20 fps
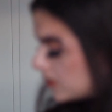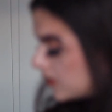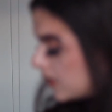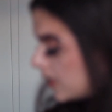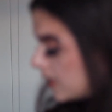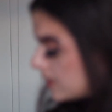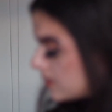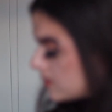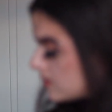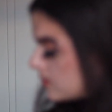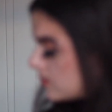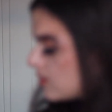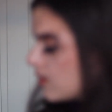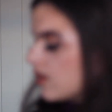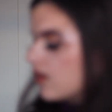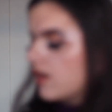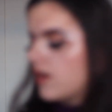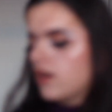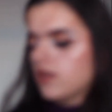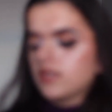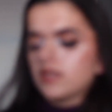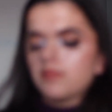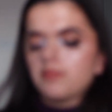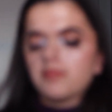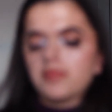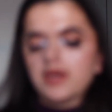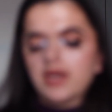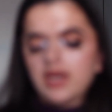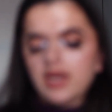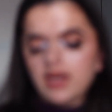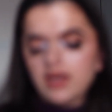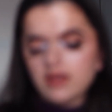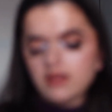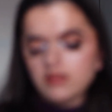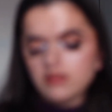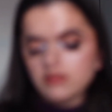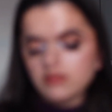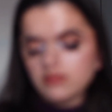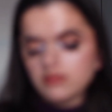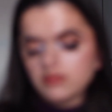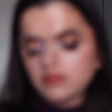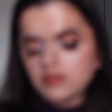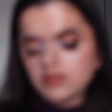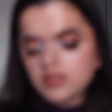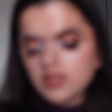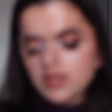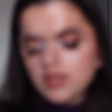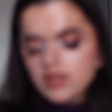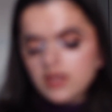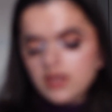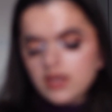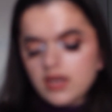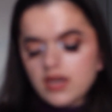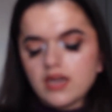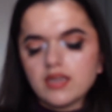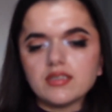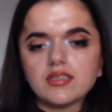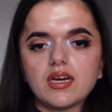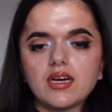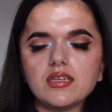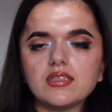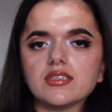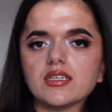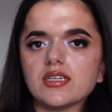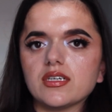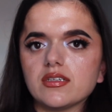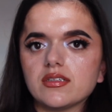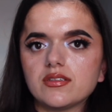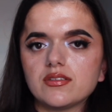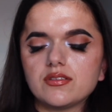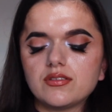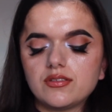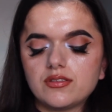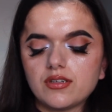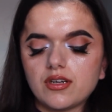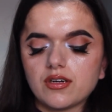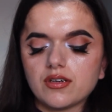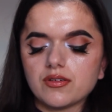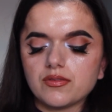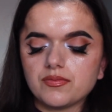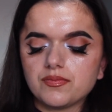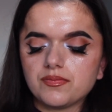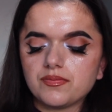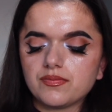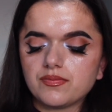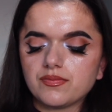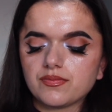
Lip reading: let's talk about Ananda. So